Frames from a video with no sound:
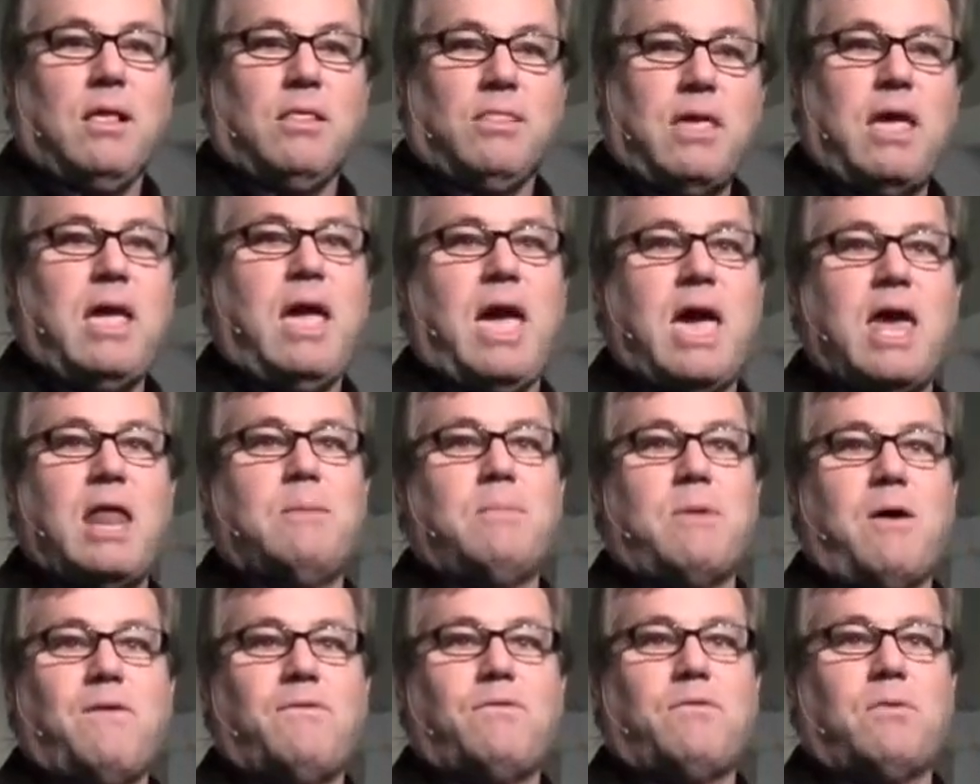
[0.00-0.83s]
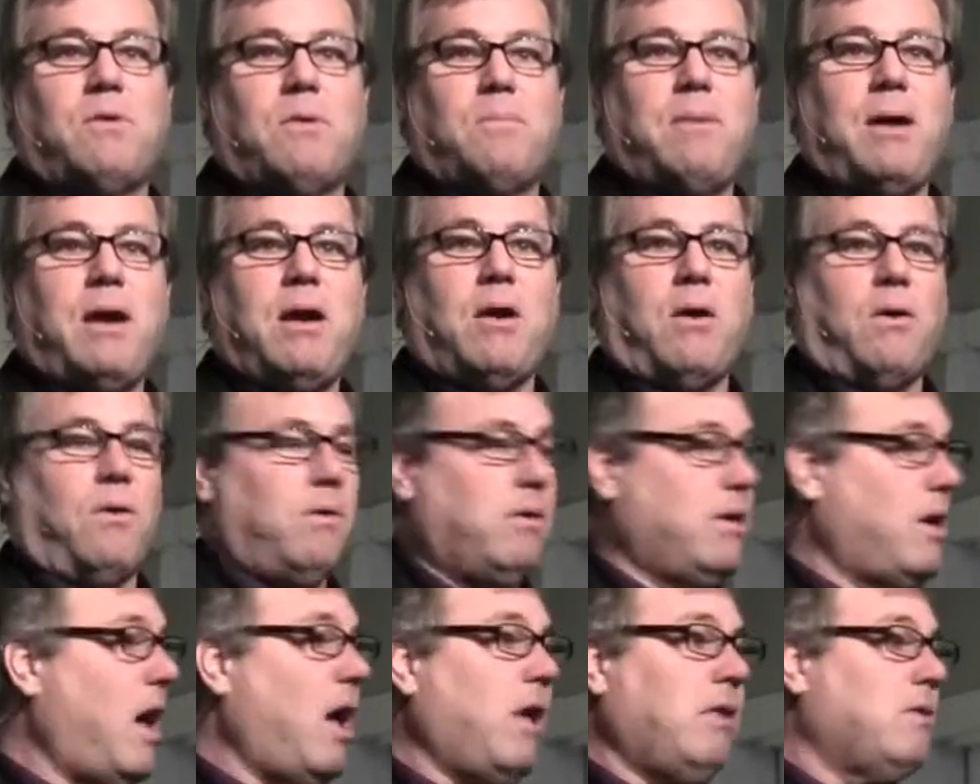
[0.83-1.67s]
They had them over a barrel,
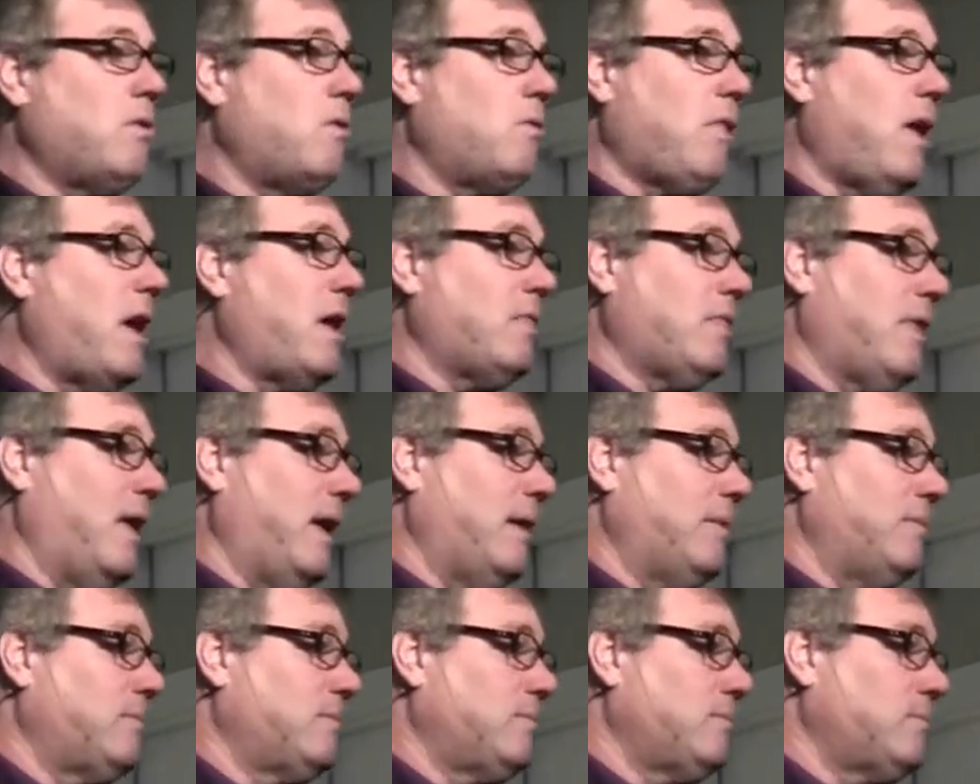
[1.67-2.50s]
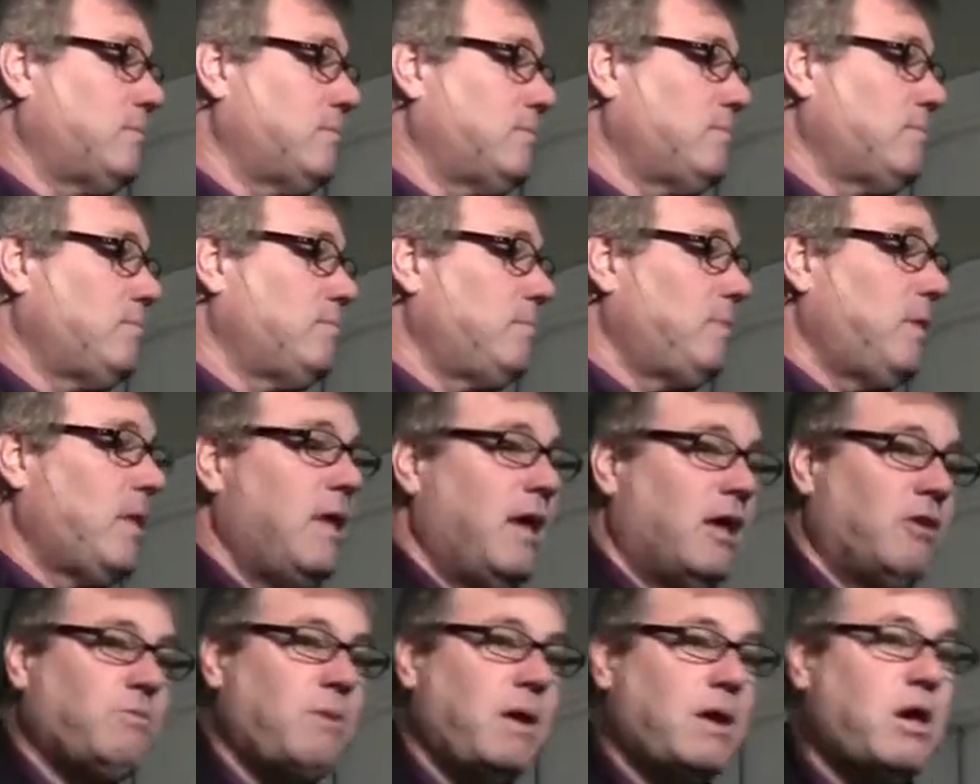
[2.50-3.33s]
and God don't like that.
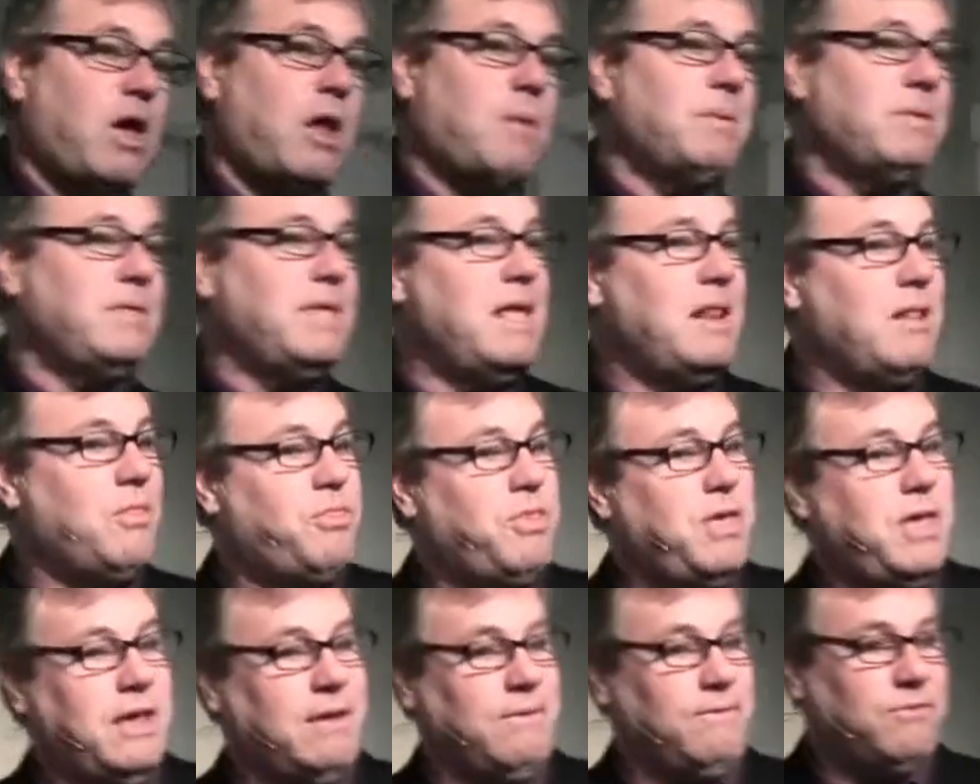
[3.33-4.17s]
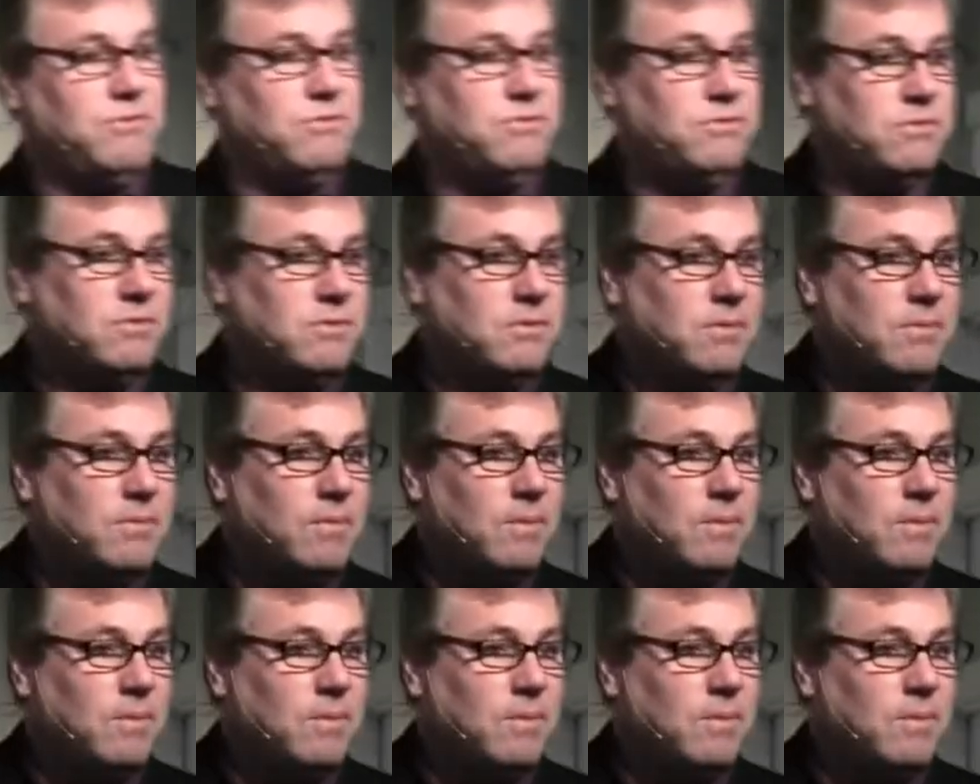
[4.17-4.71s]
That's why I call them a den of thieves.